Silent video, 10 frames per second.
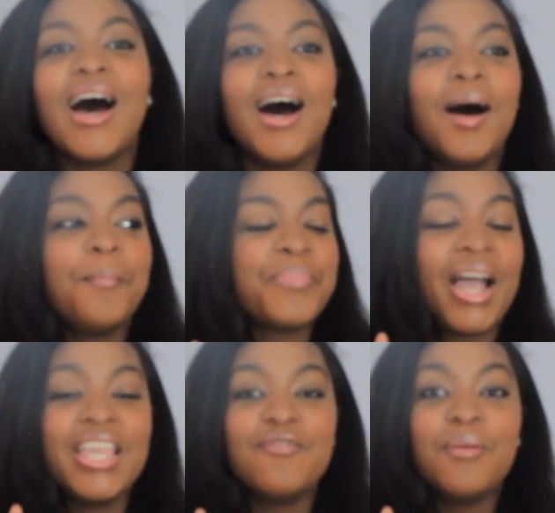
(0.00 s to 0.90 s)
Um,
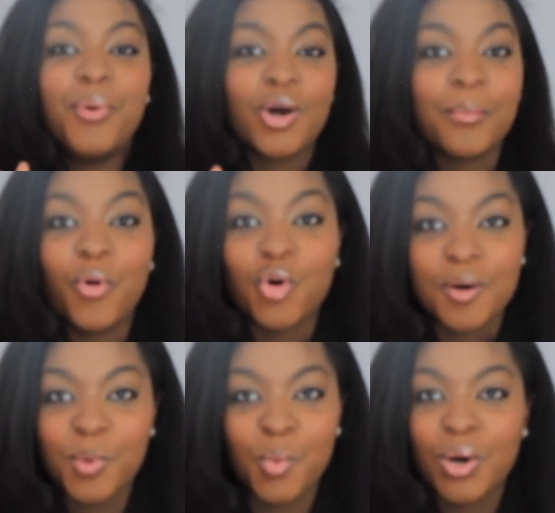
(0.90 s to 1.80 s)
I even bought a
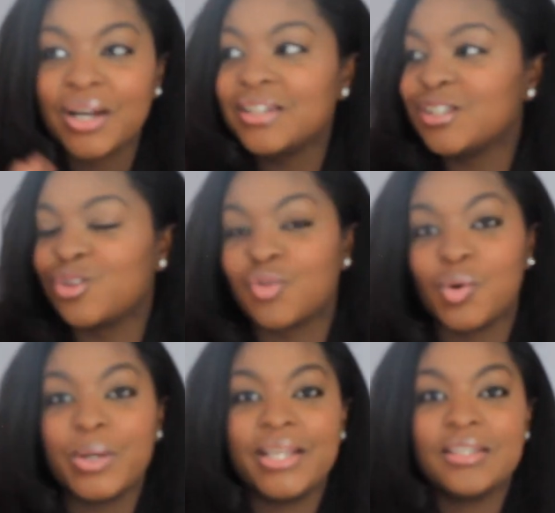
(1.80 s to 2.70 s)
portable one to
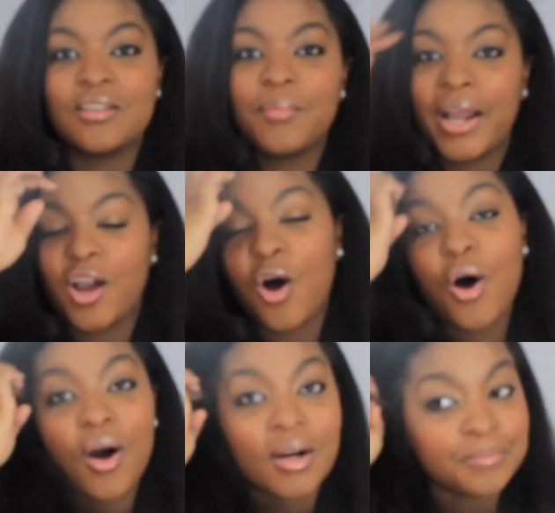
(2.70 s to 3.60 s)
throw into my
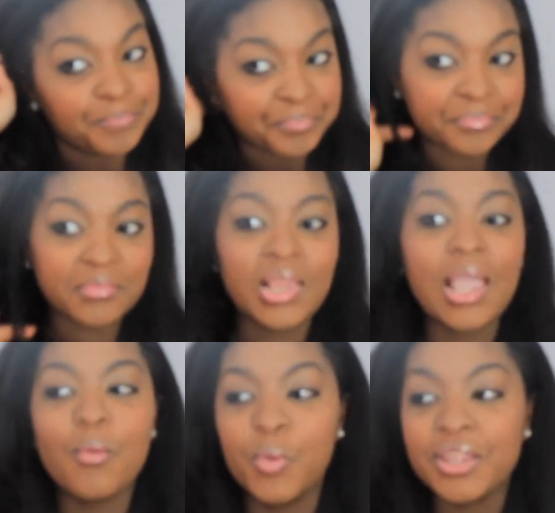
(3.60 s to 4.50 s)
car
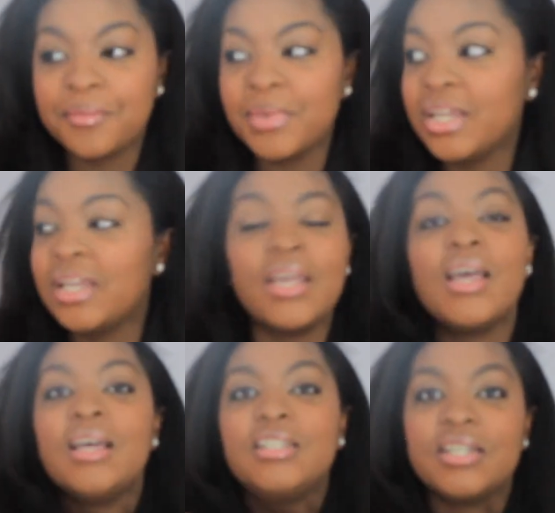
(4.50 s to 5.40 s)
with me.
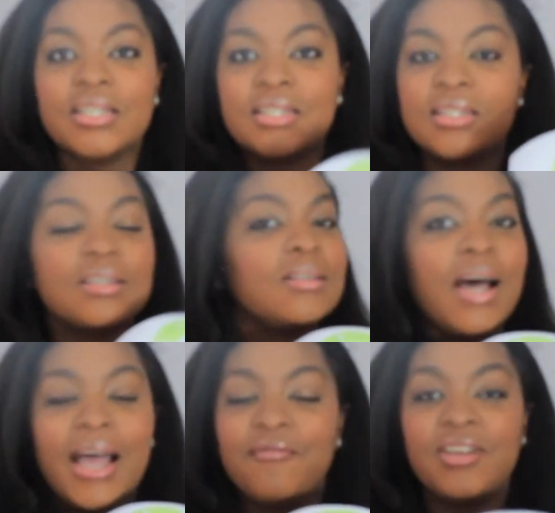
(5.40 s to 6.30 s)
Just,
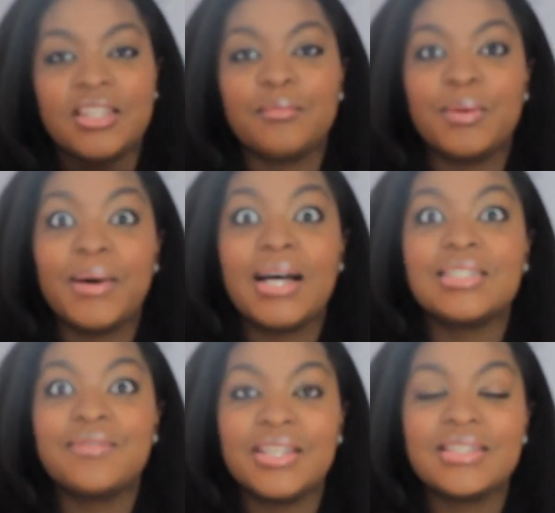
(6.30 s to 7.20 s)
I have nothing but
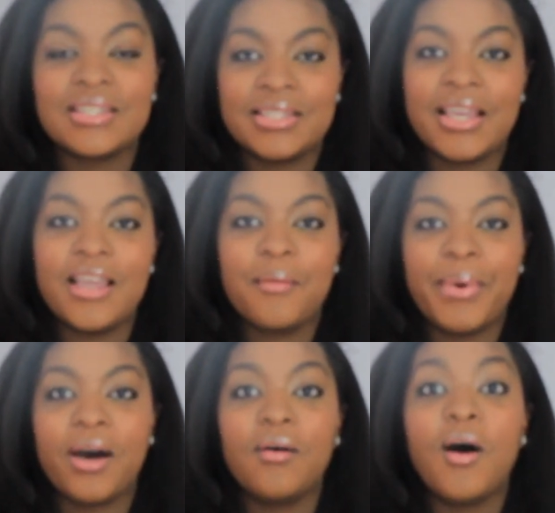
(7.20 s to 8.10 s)
positive things to say
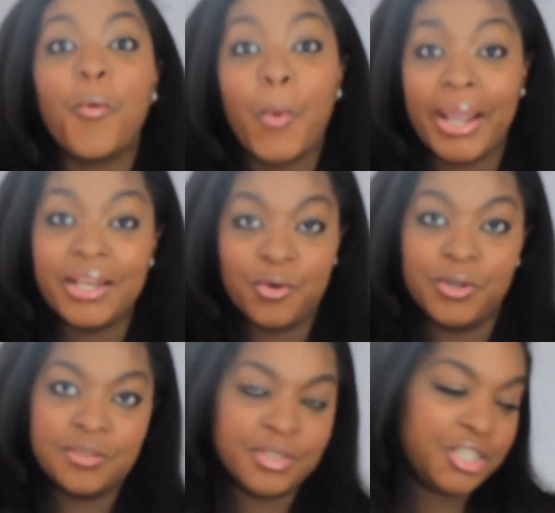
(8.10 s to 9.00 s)
about a white
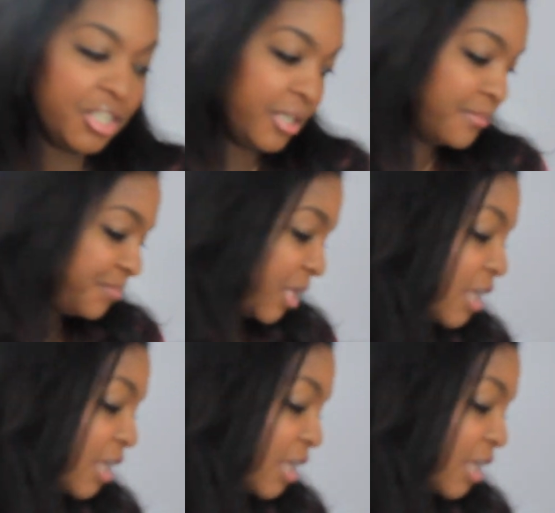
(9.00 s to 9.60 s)
noise machine.